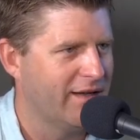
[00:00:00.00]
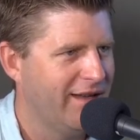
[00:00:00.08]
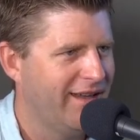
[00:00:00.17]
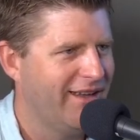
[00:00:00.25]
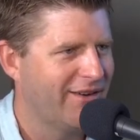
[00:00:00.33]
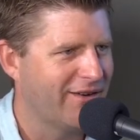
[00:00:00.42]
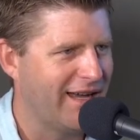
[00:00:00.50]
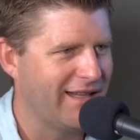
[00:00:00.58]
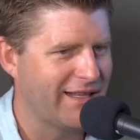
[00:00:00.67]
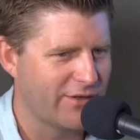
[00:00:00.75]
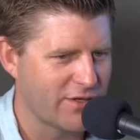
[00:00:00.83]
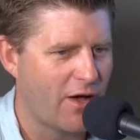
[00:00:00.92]
keep on right? going.
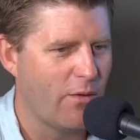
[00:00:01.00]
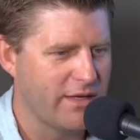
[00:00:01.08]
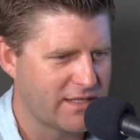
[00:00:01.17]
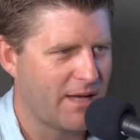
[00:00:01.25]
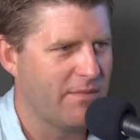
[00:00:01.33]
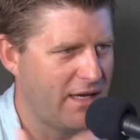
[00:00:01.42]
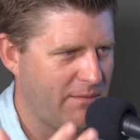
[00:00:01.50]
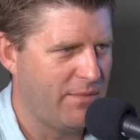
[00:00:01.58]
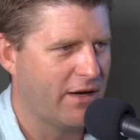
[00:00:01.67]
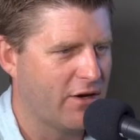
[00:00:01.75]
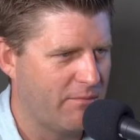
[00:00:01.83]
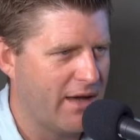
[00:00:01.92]
Like, there's always somebody
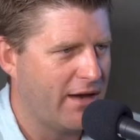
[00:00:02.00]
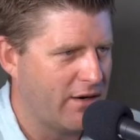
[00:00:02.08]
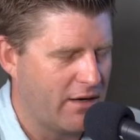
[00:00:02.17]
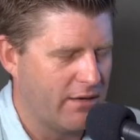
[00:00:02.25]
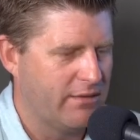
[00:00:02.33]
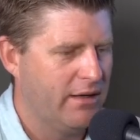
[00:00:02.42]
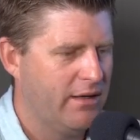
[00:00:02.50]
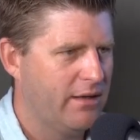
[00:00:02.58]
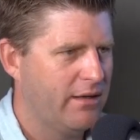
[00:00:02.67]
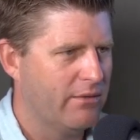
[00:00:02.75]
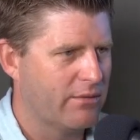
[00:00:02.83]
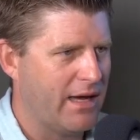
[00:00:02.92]
bigger, better. Keep
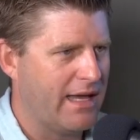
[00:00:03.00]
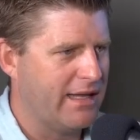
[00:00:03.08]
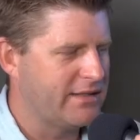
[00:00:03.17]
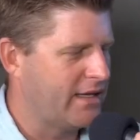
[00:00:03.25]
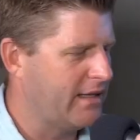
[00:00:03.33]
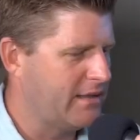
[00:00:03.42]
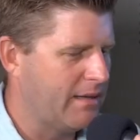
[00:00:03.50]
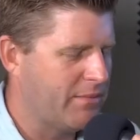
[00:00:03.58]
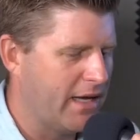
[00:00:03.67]
prospecting. Right? It's it, keep but